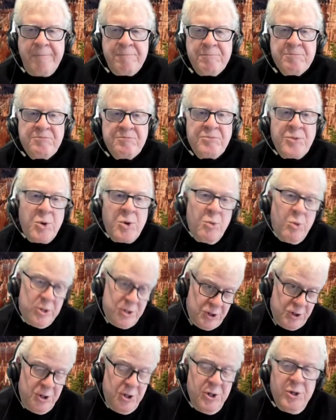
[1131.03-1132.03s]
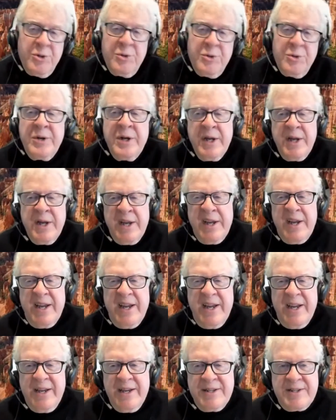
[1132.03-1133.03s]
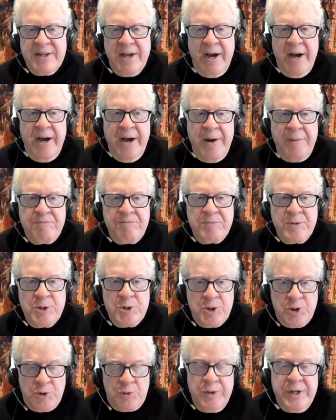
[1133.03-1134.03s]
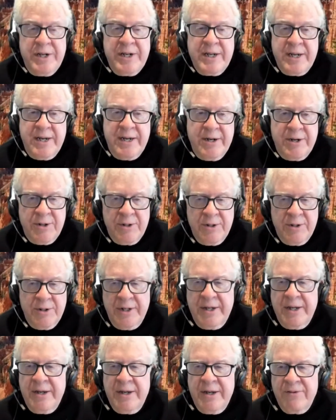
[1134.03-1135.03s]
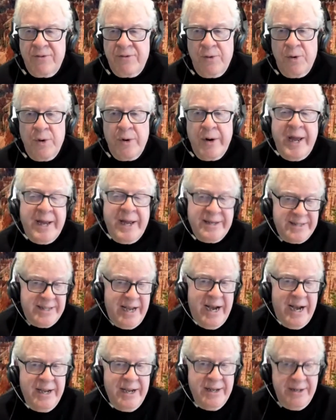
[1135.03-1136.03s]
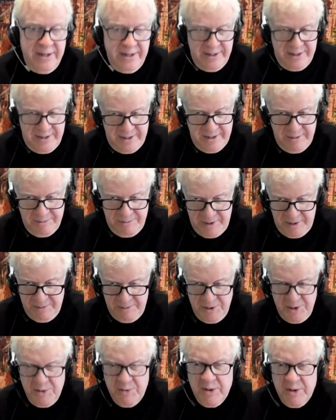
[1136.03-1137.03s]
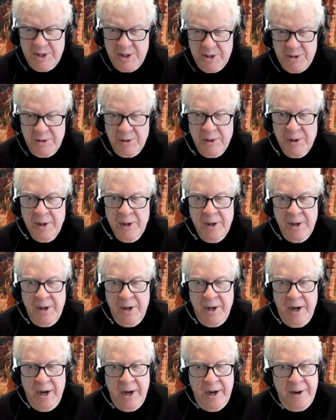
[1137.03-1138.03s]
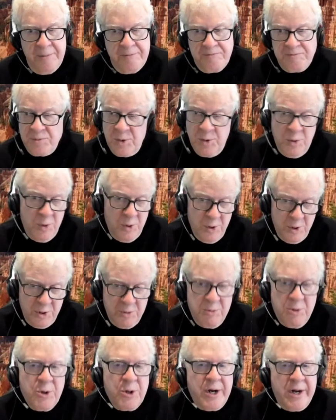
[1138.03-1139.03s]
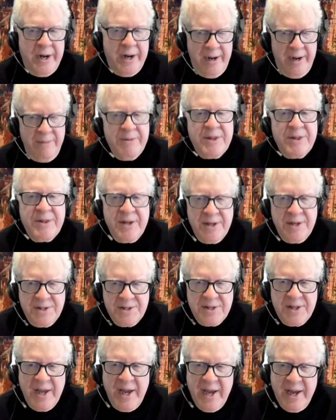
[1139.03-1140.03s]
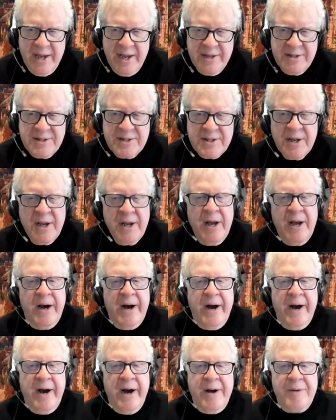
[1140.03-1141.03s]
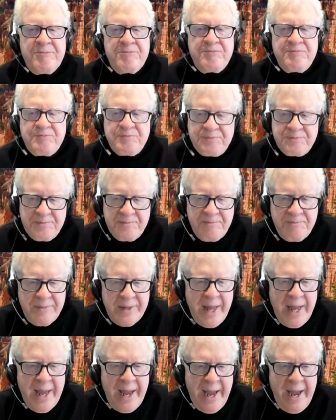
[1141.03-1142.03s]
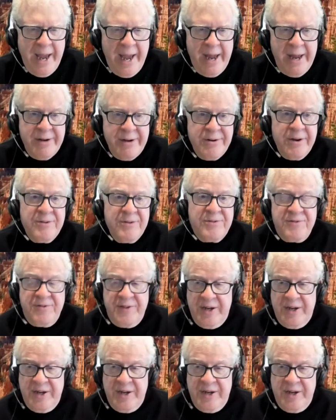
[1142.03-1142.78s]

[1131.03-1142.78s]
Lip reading: Uh, what's new is screening yearly for anxiety symptoms, which are uh, all the more common these days. Um, and